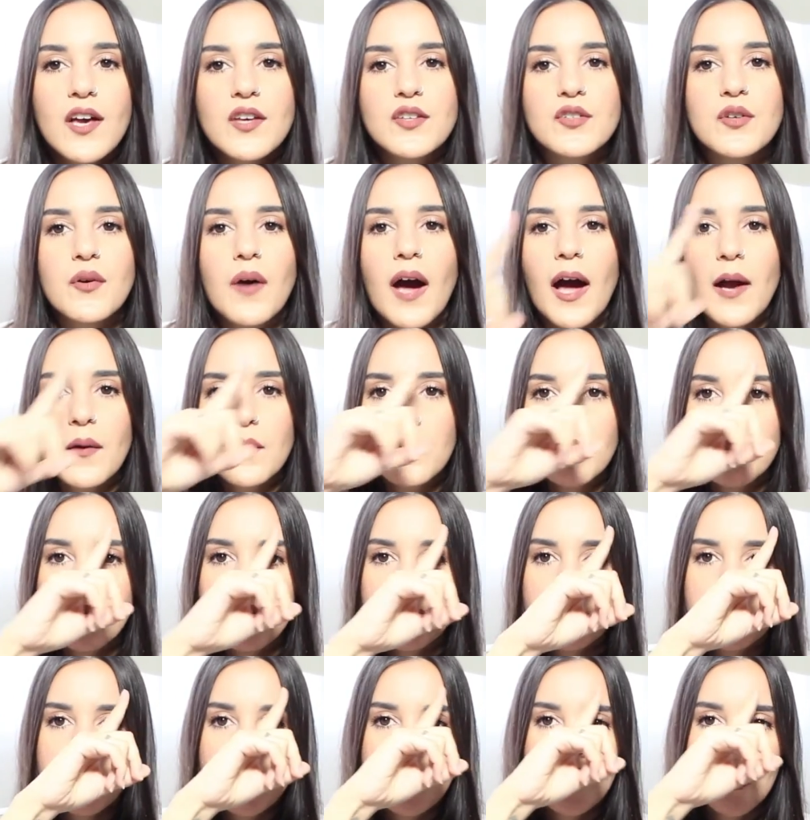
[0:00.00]
so I will
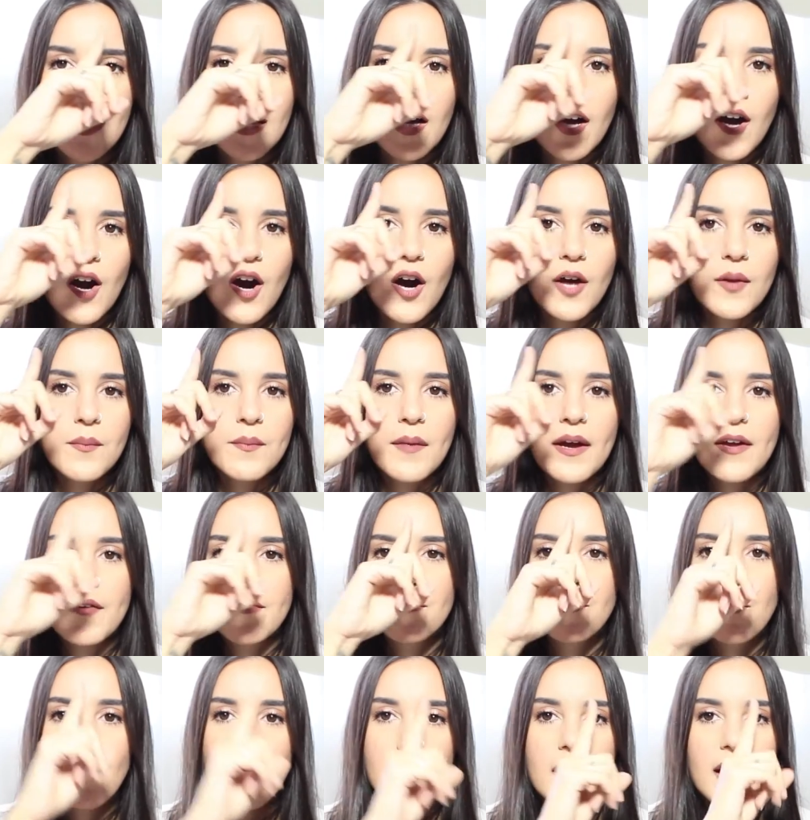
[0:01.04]
use it like on my
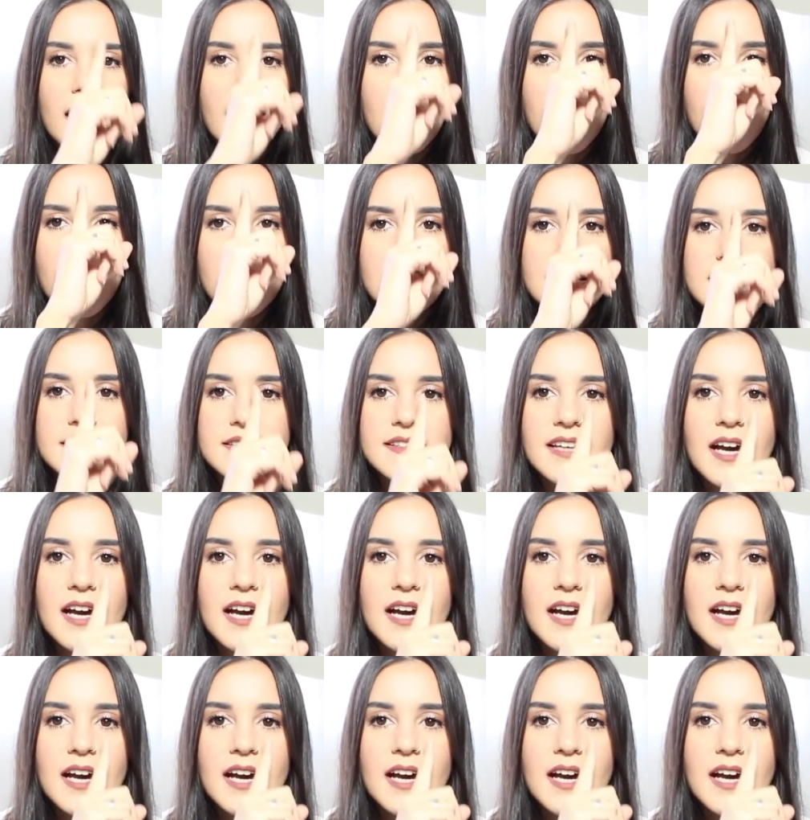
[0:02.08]
forehead